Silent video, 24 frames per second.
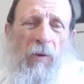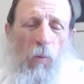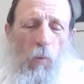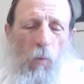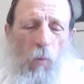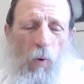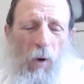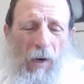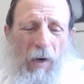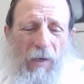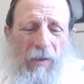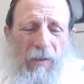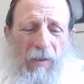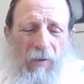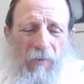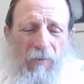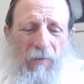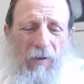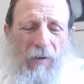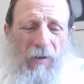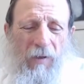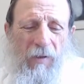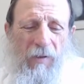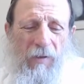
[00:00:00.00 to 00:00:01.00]
Why
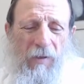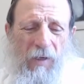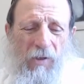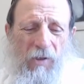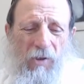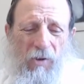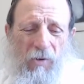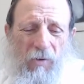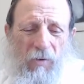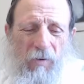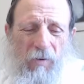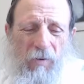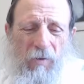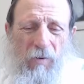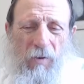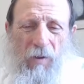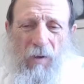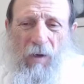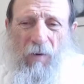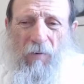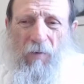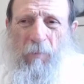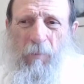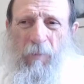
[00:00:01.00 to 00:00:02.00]
give it in a desert
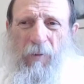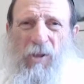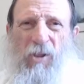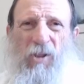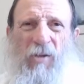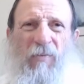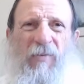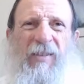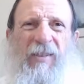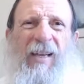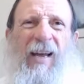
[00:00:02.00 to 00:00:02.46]
of a place of